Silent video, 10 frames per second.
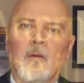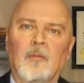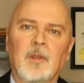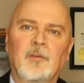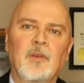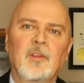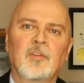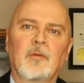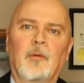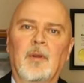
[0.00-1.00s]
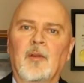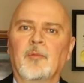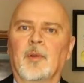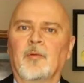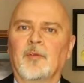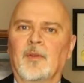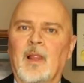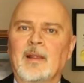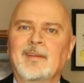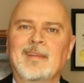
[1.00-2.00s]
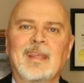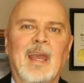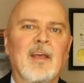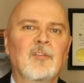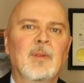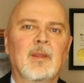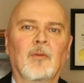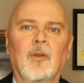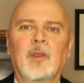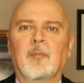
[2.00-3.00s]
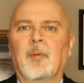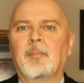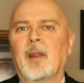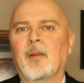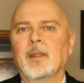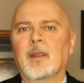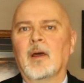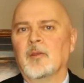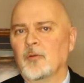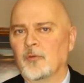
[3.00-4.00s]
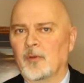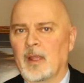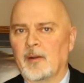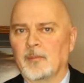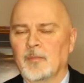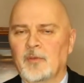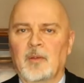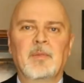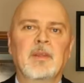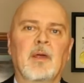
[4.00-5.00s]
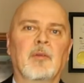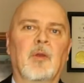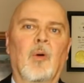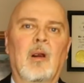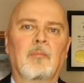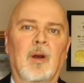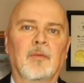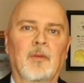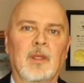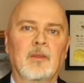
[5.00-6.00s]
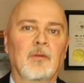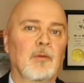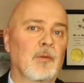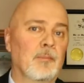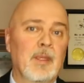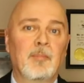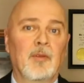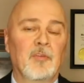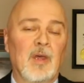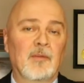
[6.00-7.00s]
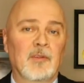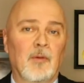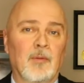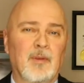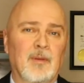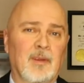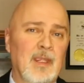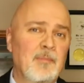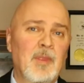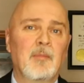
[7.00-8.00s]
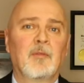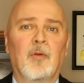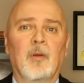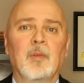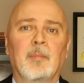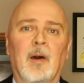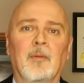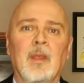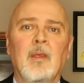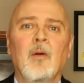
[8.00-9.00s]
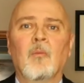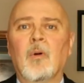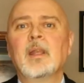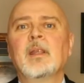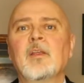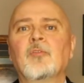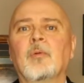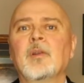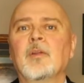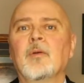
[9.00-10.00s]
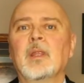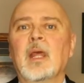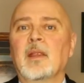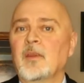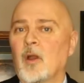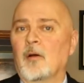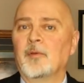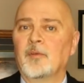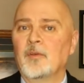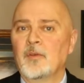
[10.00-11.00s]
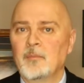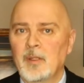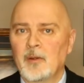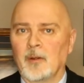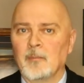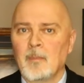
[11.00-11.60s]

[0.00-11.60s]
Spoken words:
When Attorney General Brownsburg was elected, he asked me to look at preparing a newsletter, something that would go out monthly to the people of South Dakota to keep them informed about what it is we're doing at the offices in Pierre.